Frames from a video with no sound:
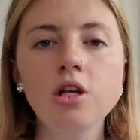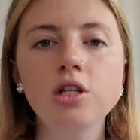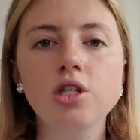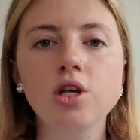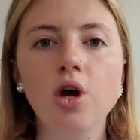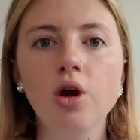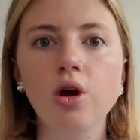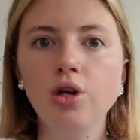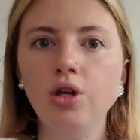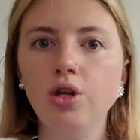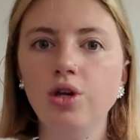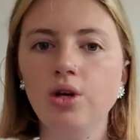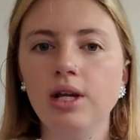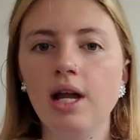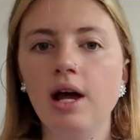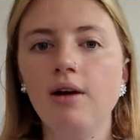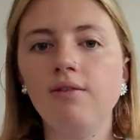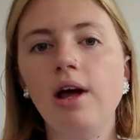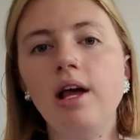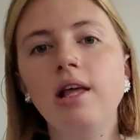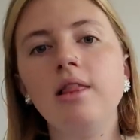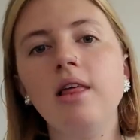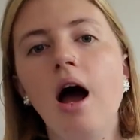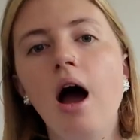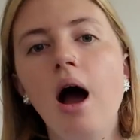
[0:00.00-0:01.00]
so you can have
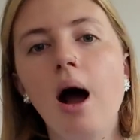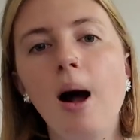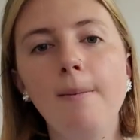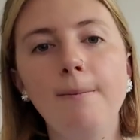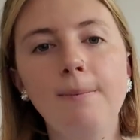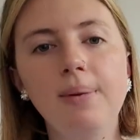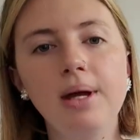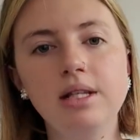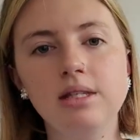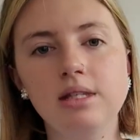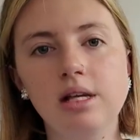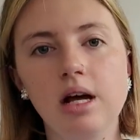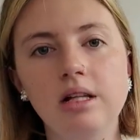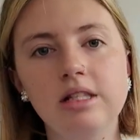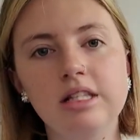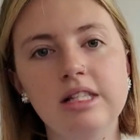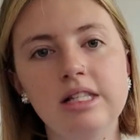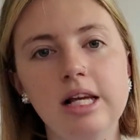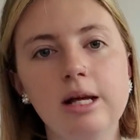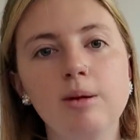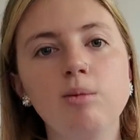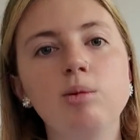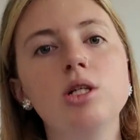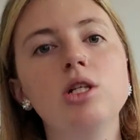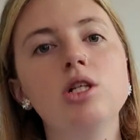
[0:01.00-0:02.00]
like the armpits
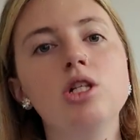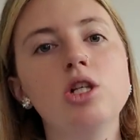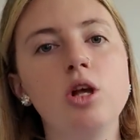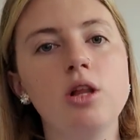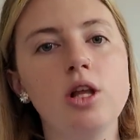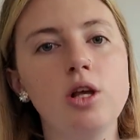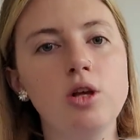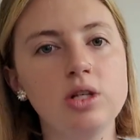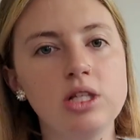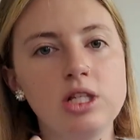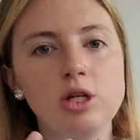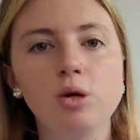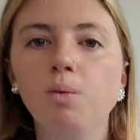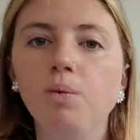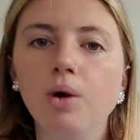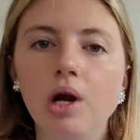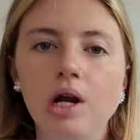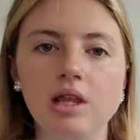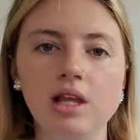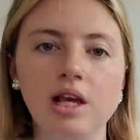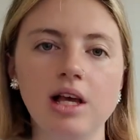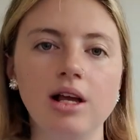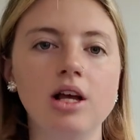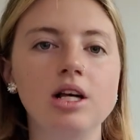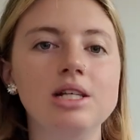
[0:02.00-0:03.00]
unzipped so that you're still
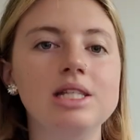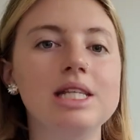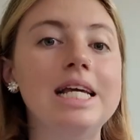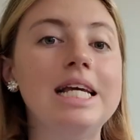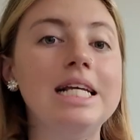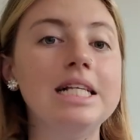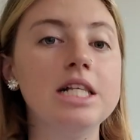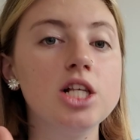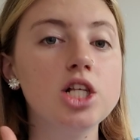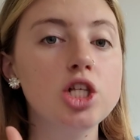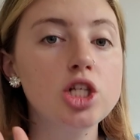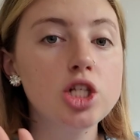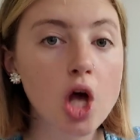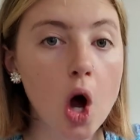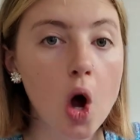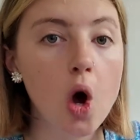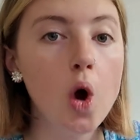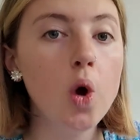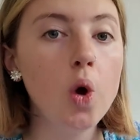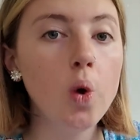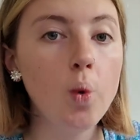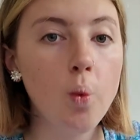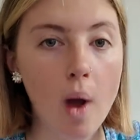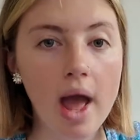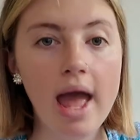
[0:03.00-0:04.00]
breathing, because it is
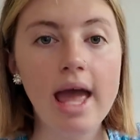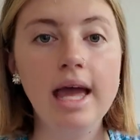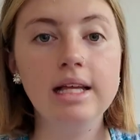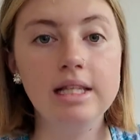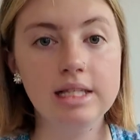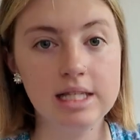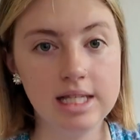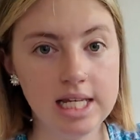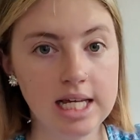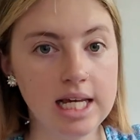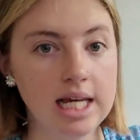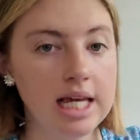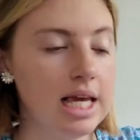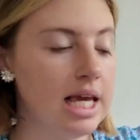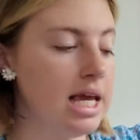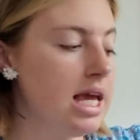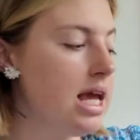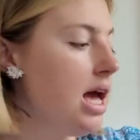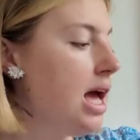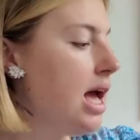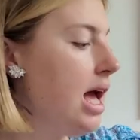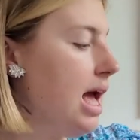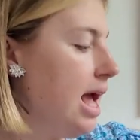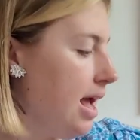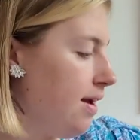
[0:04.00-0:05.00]
so wet and sticky
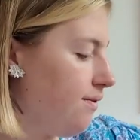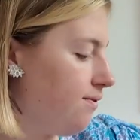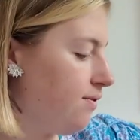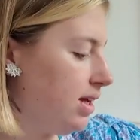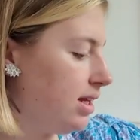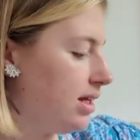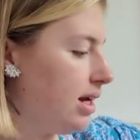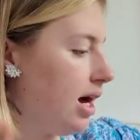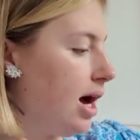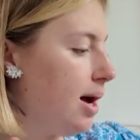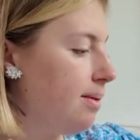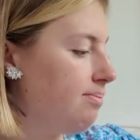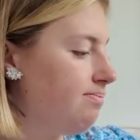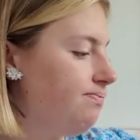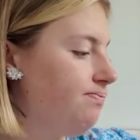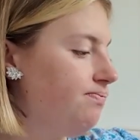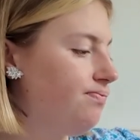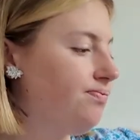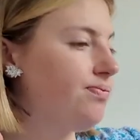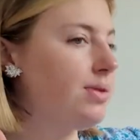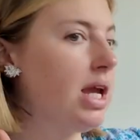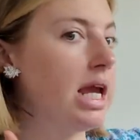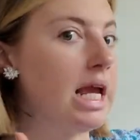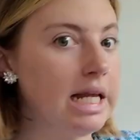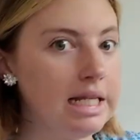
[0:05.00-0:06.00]
in Vietnam
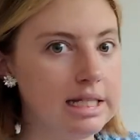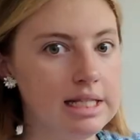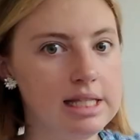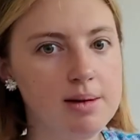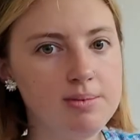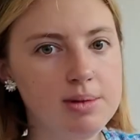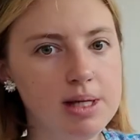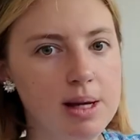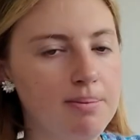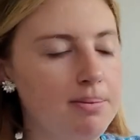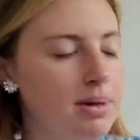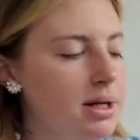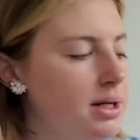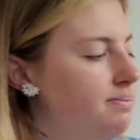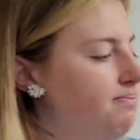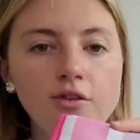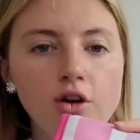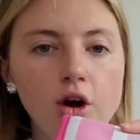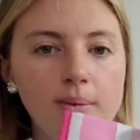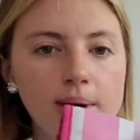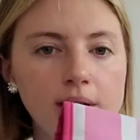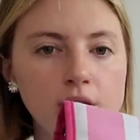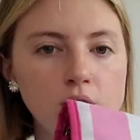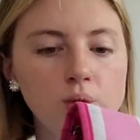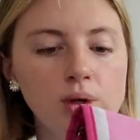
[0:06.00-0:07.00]
in September.
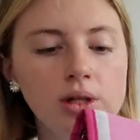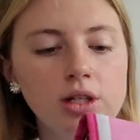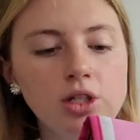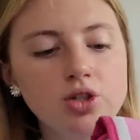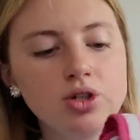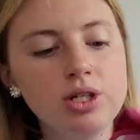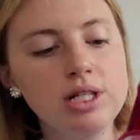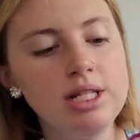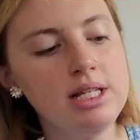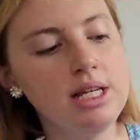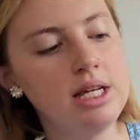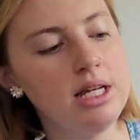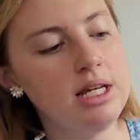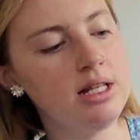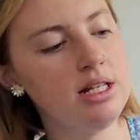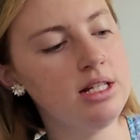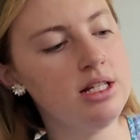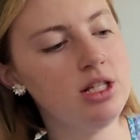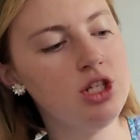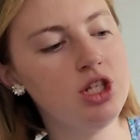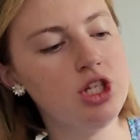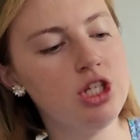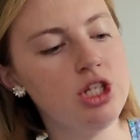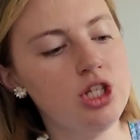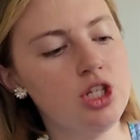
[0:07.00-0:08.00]
Got my toiletries here. This
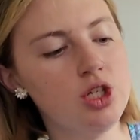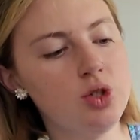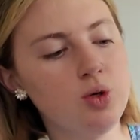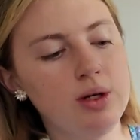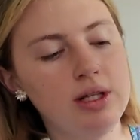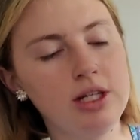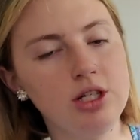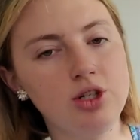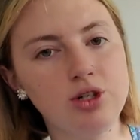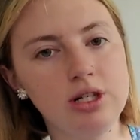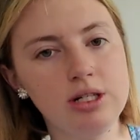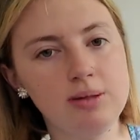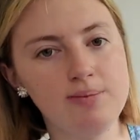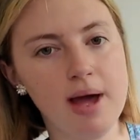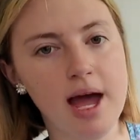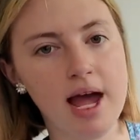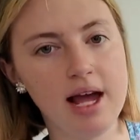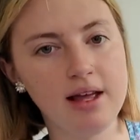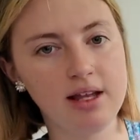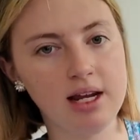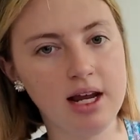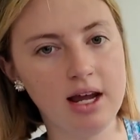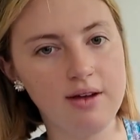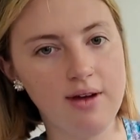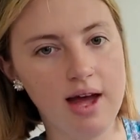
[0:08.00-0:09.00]
is just a toiletries bag
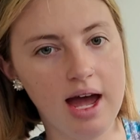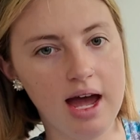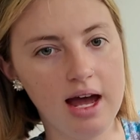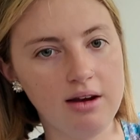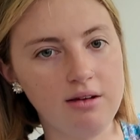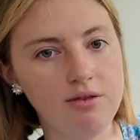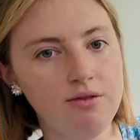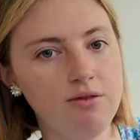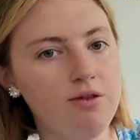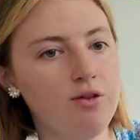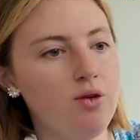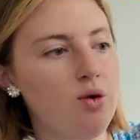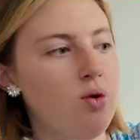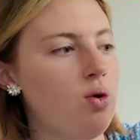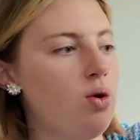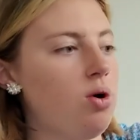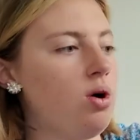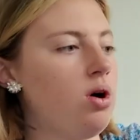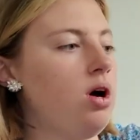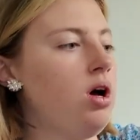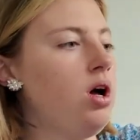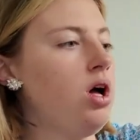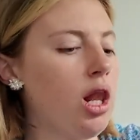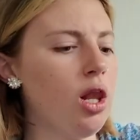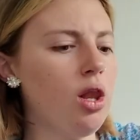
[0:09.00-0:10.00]
that I've had
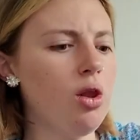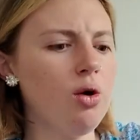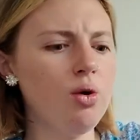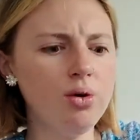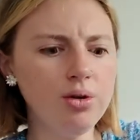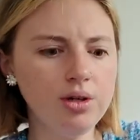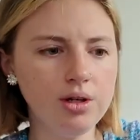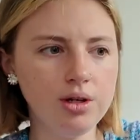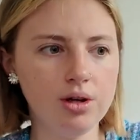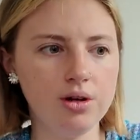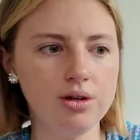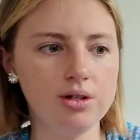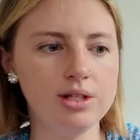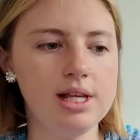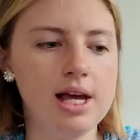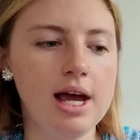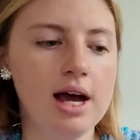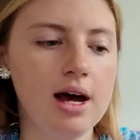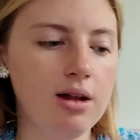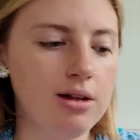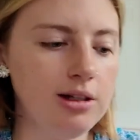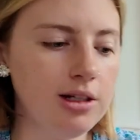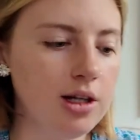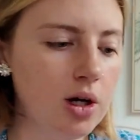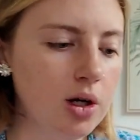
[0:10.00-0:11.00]
for Lord knows
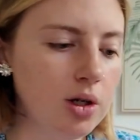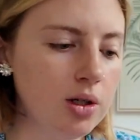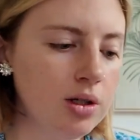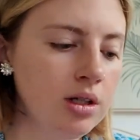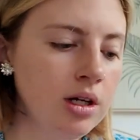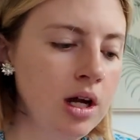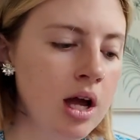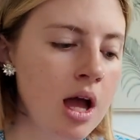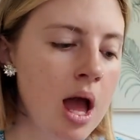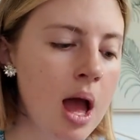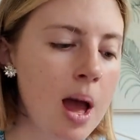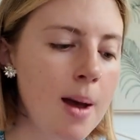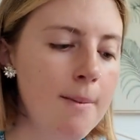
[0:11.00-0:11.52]
how long.